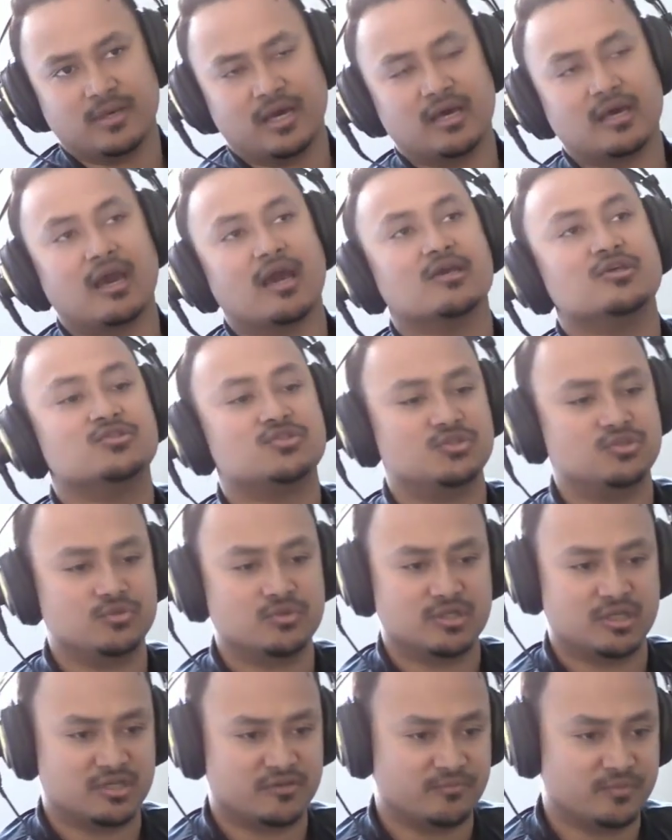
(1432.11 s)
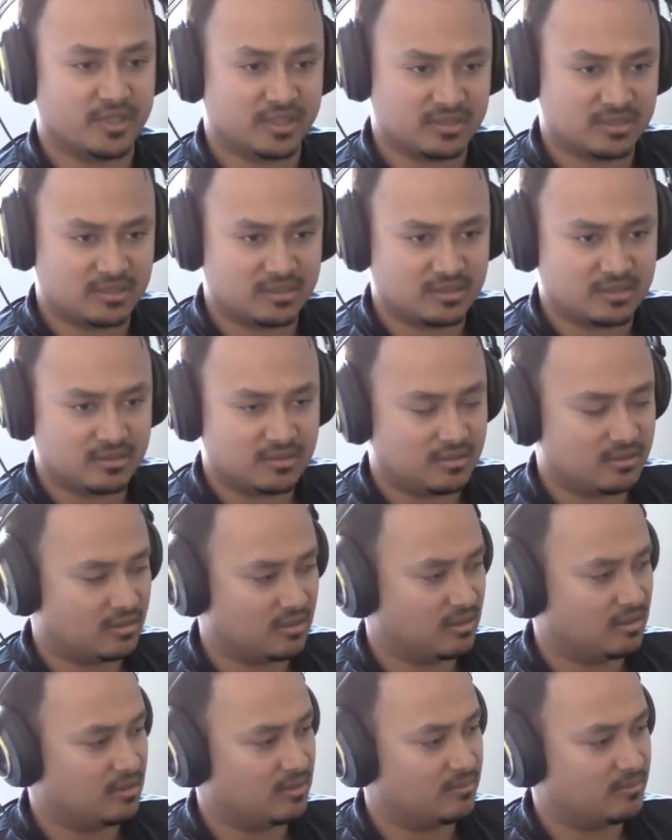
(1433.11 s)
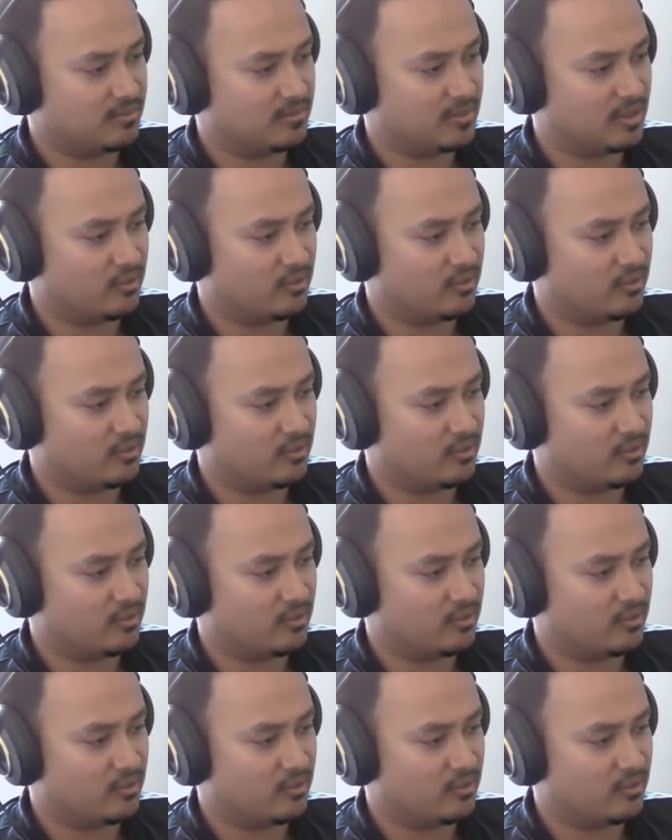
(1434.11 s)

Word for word: I, I, used to do a lot of biking um,